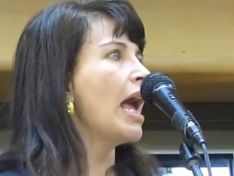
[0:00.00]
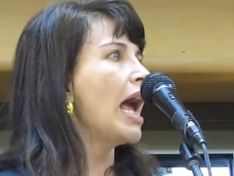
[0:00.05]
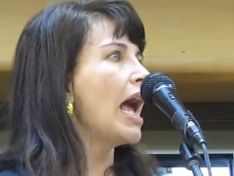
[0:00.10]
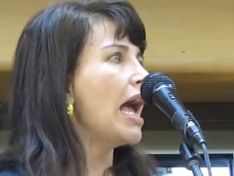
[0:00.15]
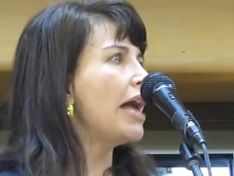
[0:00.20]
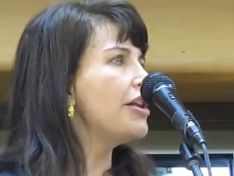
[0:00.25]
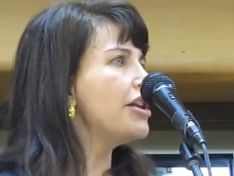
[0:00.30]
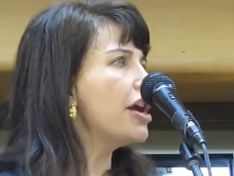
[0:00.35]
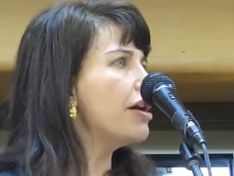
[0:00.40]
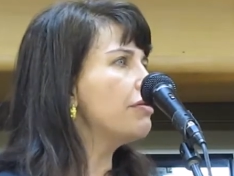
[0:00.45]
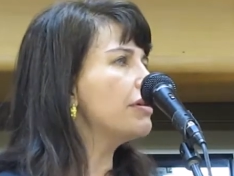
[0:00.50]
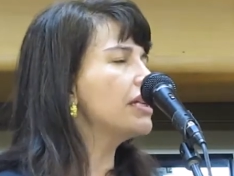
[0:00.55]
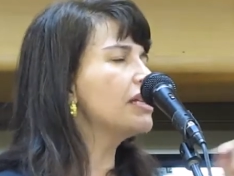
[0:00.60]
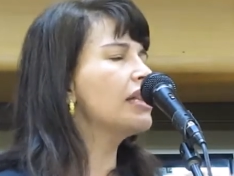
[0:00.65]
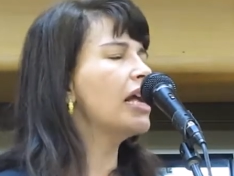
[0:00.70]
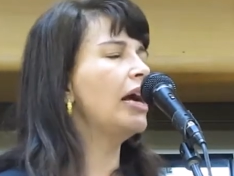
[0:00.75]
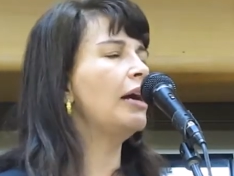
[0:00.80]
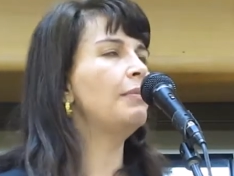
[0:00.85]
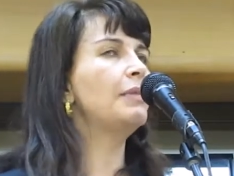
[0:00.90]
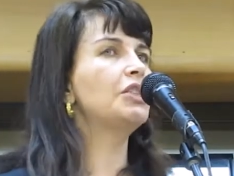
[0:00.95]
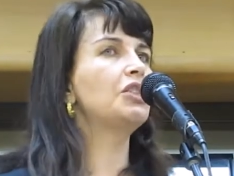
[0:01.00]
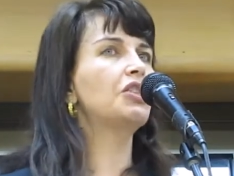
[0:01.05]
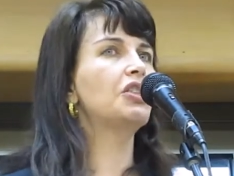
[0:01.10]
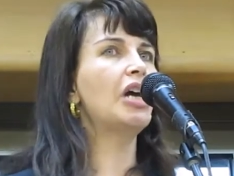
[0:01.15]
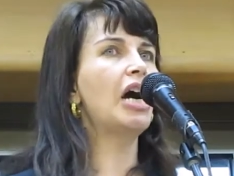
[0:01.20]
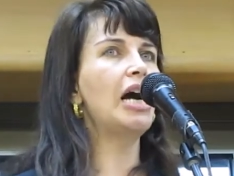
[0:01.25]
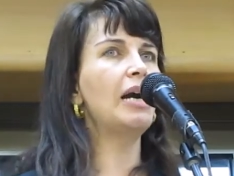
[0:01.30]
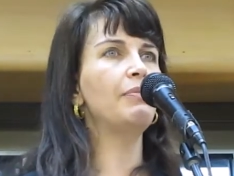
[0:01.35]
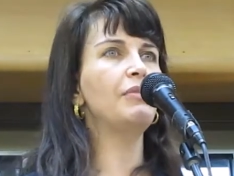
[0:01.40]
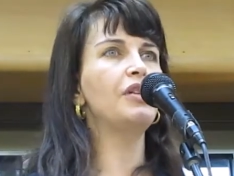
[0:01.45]
And notice how much
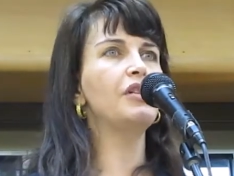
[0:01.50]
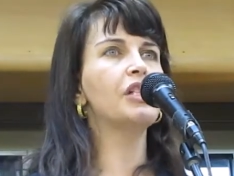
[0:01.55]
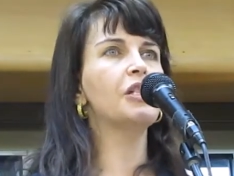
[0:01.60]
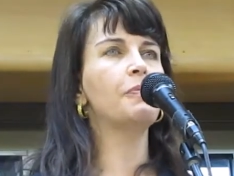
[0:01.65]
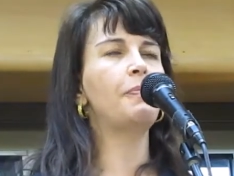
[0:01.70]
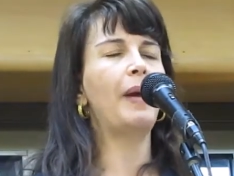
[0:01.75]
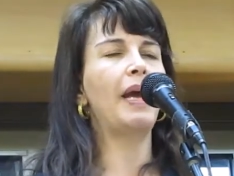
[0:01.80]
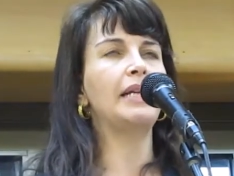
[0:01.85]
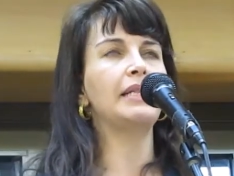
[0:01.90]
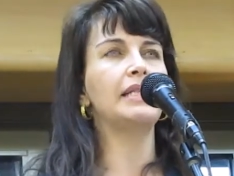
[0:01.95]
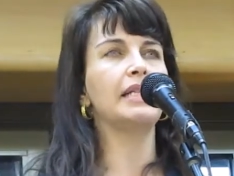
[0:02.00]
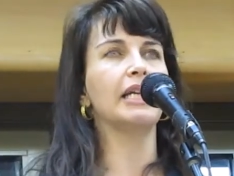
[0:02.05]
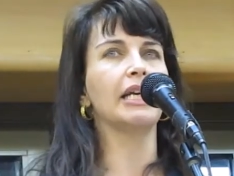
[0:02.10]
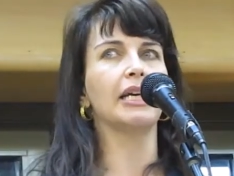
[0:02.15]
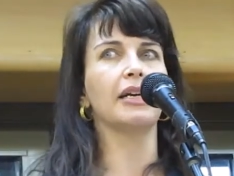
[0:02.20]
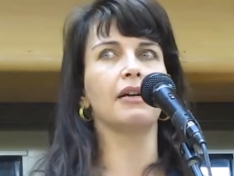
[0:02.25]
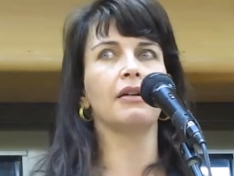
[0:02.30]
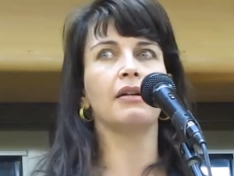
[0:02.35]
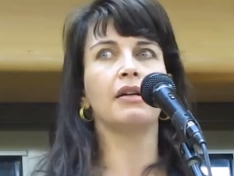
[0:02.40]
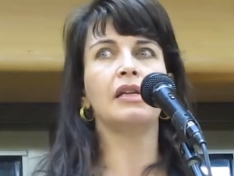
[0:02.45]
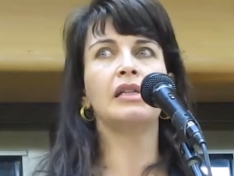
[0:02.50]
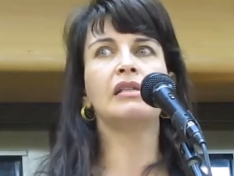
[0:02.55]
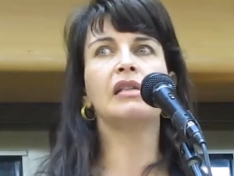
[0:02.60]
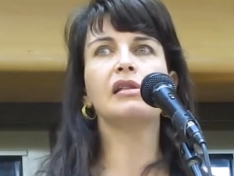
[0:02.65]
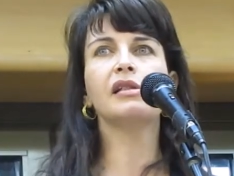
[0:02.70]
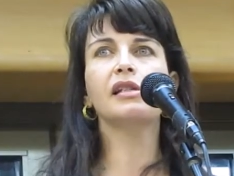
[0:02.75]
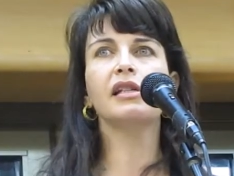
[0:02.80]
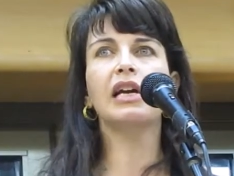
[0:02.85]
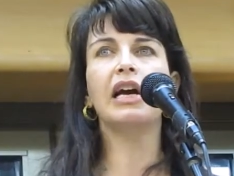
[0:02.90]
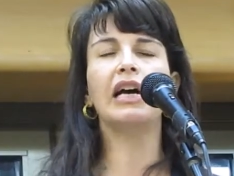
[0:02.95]
time you spent here
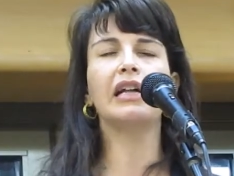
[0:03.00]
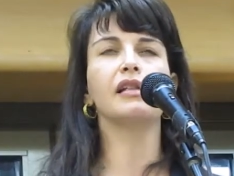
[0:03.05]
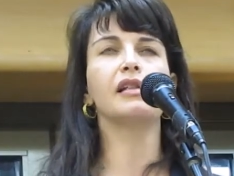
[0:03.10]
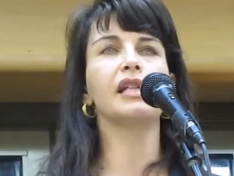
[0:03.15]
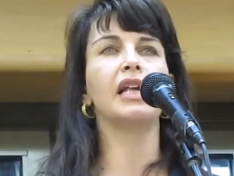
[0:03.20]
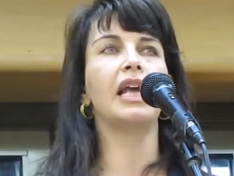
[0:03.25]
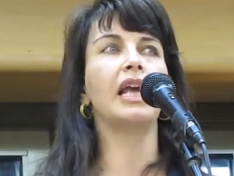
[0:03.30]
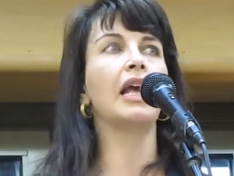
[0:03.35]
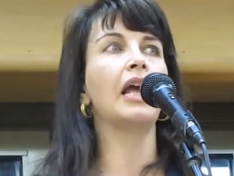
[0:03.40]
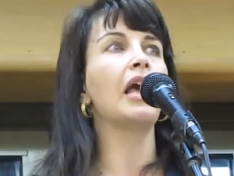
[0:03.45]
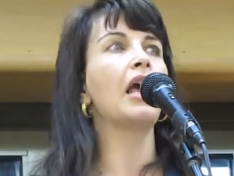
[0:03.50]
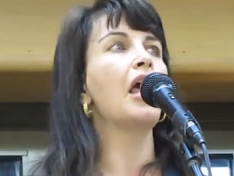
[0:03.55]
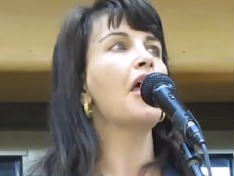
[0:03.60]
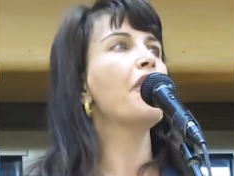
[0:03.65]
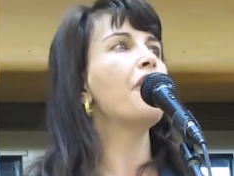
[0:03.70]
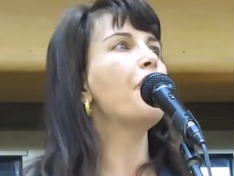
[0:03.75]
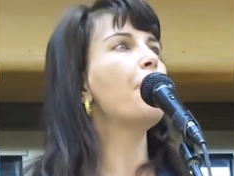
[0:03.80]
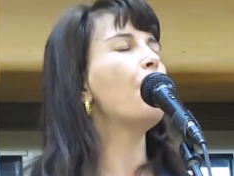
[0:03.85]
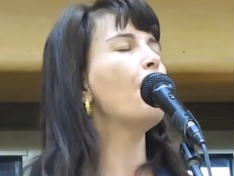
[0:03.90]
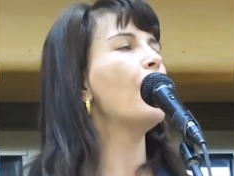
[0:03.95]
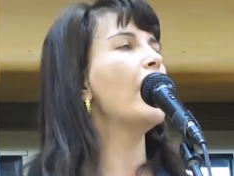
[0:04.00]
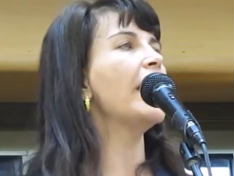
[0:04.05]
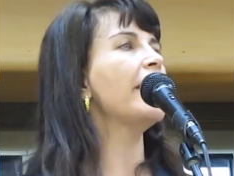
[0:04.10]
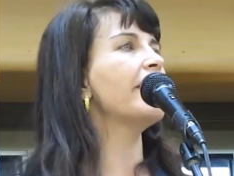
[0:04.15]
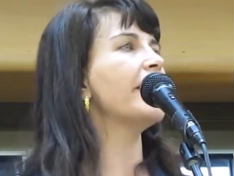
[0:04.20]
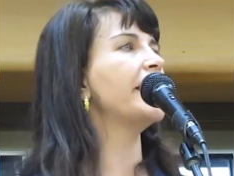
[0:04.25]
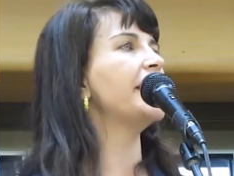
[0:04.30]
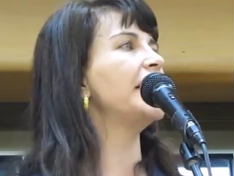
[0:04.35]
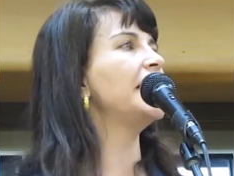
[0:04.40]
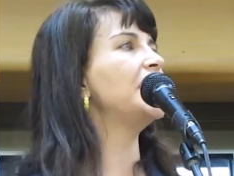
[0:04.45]
discussing the way
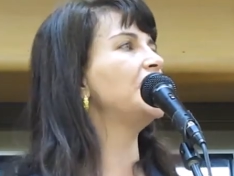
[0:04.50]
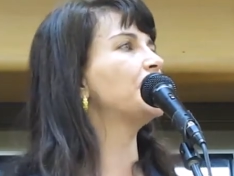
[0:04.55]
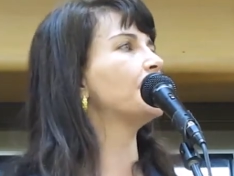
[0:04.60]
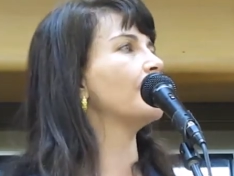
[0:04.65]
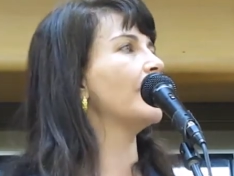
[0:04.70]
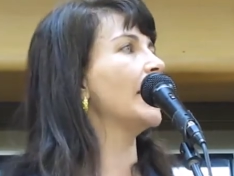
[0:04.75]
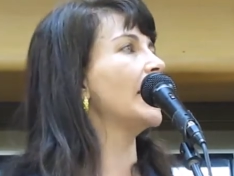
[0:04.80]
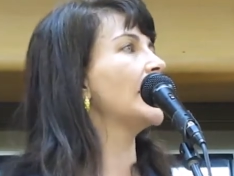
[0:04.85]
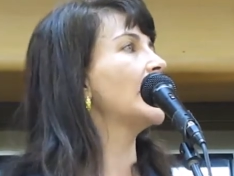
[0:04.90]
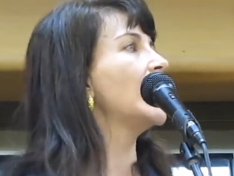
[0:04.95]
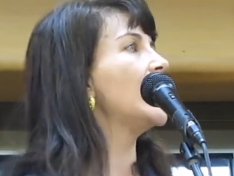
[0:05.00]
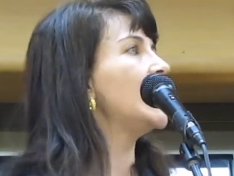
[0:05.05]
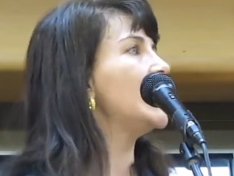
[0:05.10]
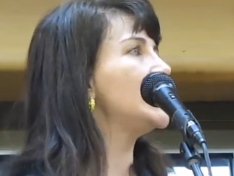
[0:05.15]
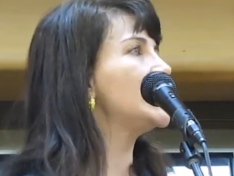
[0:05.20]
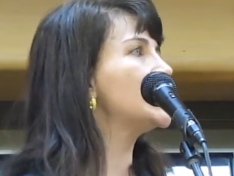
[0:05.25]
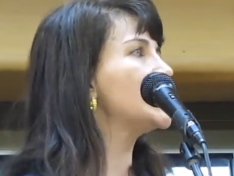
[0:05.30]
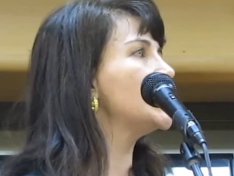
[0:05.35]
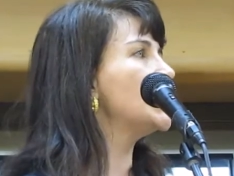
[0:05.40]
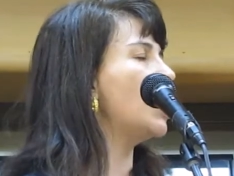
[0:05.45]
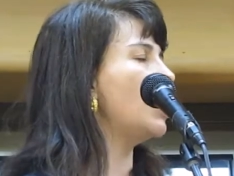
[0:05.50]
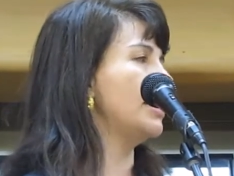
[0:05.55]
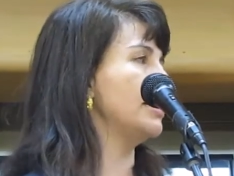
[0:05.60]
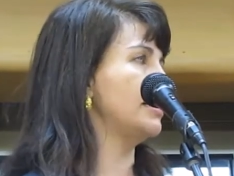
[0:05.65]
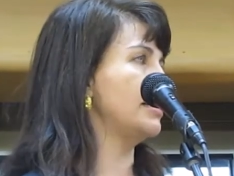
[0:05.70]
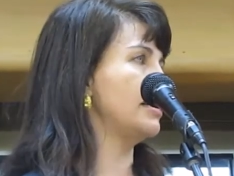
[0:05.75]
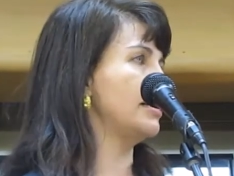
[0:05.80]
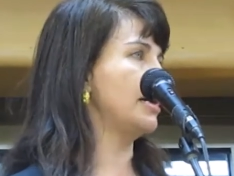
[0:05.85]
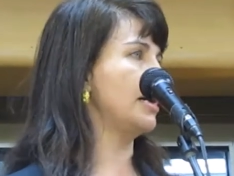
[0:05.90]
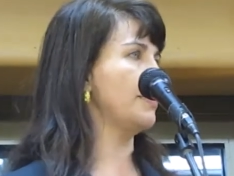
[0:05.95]
that Israel is
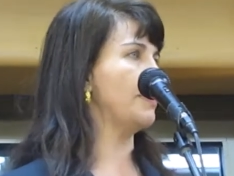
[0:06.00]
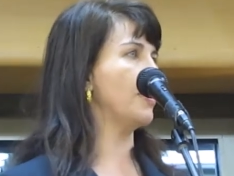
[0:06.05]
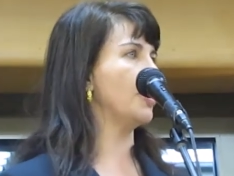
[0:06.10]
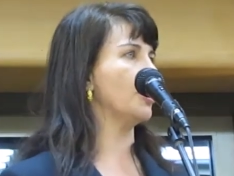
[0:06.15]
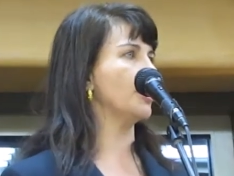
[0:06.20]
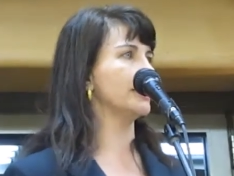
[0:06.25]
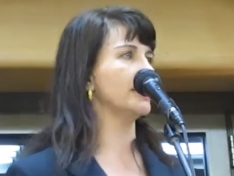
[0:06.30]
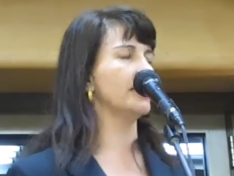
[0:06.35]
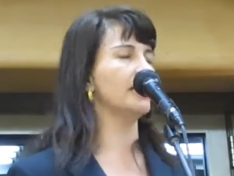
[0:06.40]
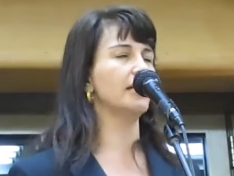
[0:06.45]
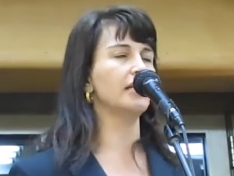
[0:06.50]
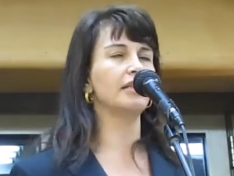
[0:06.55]
not apartheid.